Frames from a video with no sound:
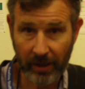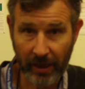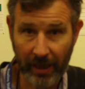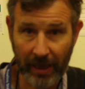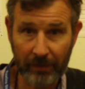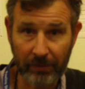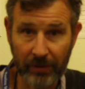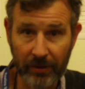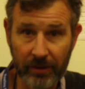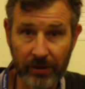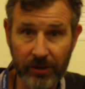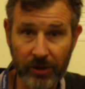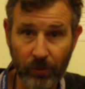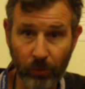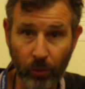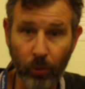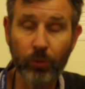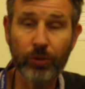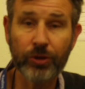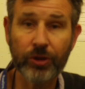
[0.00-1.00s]
element
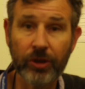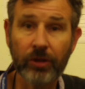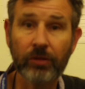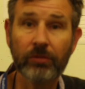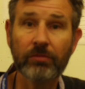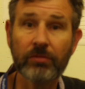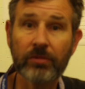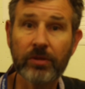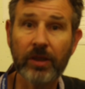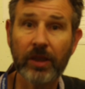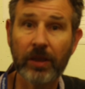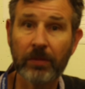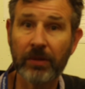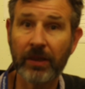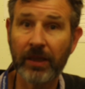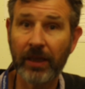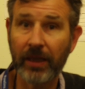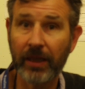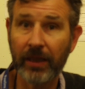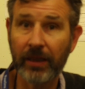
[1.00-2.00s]
to all students at the
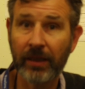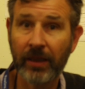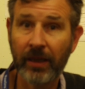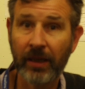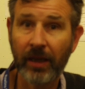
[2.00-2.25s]
beginning